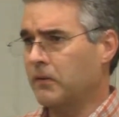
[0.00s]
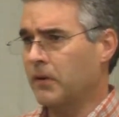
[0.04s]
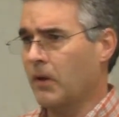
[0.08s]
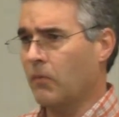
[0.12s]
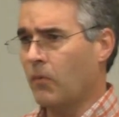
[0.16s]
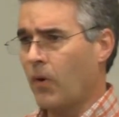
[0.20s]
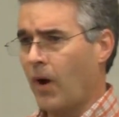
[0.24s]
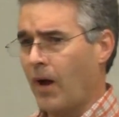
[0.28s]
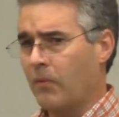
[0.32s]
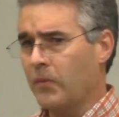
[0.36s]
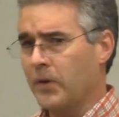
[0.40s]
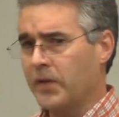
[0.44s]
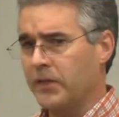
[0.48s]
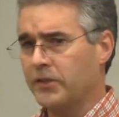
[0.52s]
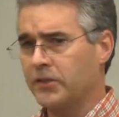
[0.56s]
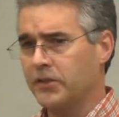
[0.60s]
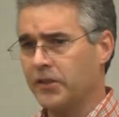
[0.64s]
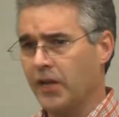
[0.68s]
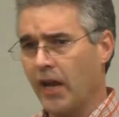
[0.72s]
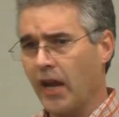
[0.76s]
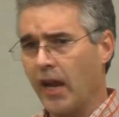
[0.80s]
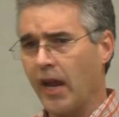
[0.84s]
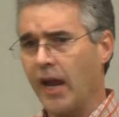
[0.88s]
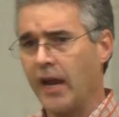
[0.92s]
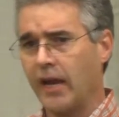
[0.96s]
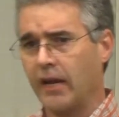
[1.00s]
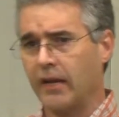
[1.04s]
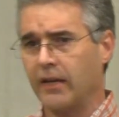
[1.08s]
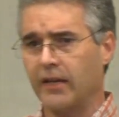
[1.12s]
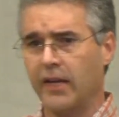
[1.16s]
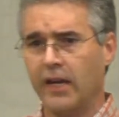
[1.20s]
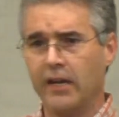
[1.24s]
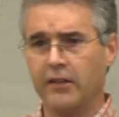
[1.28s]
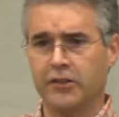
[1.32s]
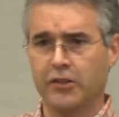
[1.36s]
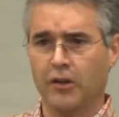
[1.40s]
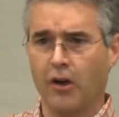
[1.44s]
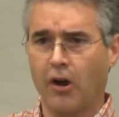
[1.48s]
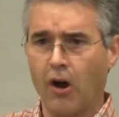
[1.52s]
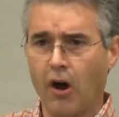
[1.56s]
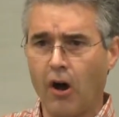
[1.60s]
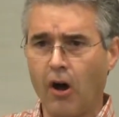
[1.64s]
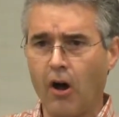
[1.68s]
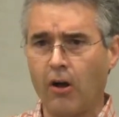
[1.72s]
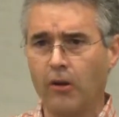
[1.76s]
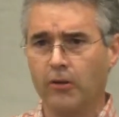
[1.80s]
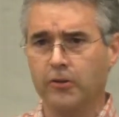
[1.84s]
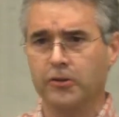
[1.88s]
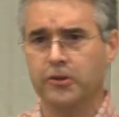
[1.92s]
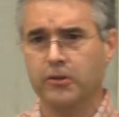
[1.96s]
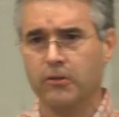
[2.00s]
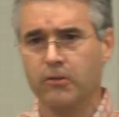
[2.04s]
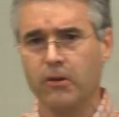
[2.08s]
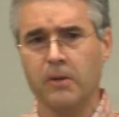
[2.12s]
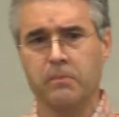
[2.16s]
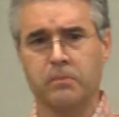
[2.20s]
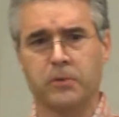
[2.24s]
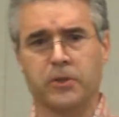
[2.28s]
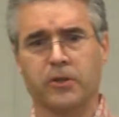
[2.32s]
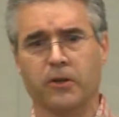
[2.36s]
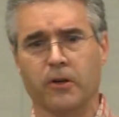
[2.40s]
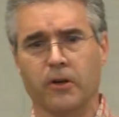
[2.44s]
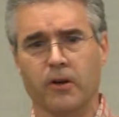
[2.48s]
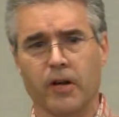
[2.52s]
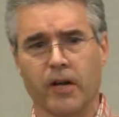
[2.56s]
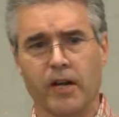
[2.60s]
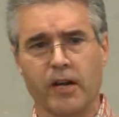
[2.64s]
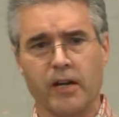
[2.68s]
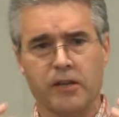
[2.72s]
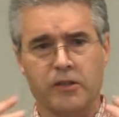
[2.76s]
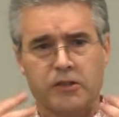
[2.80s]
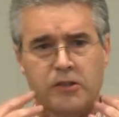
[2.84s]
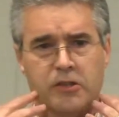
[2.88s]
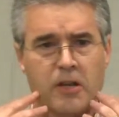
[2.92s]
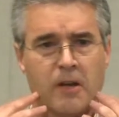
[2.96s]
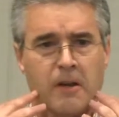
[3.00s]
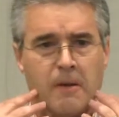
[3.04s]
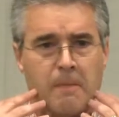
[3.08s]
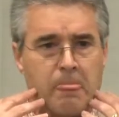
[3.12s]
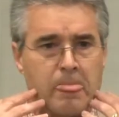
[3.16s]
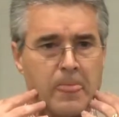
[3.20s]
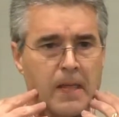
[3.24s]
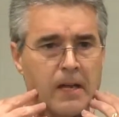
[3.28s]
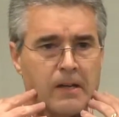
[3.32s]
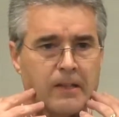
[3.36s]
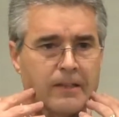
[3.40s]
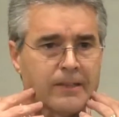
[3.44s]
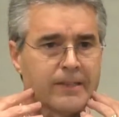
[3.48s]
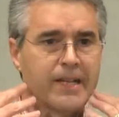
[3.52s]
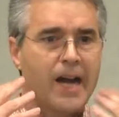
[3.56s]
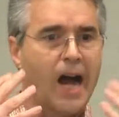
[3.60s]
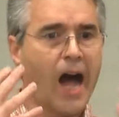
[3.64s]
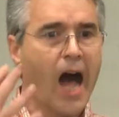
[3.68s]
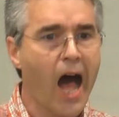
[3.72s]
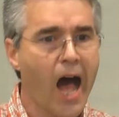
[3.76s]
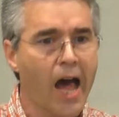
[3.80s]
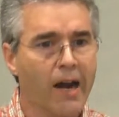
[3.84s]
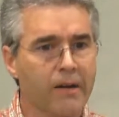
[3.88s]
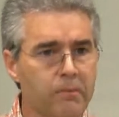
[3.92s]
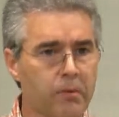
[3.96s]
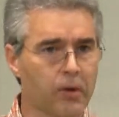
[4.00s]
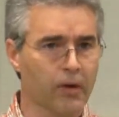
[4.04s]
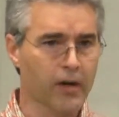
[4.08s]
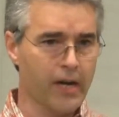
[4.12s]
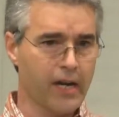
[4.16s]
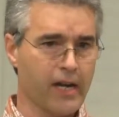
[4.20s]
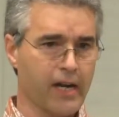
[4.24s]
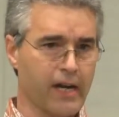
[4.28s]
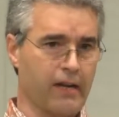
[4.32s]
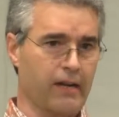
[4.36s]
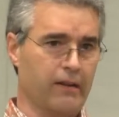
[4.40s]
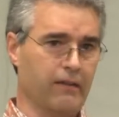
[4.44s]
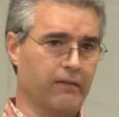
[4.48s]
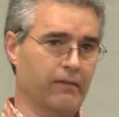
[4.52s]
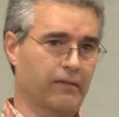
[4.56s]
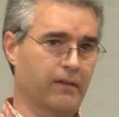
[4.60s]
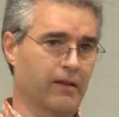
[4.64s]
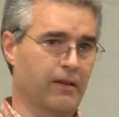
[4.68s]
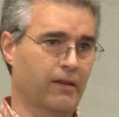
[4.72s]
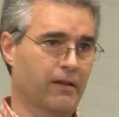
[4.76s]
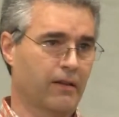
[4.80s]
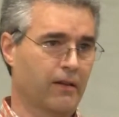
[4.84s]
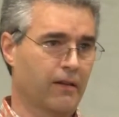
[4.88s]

while we say, yes, all Scripture is God-breathed,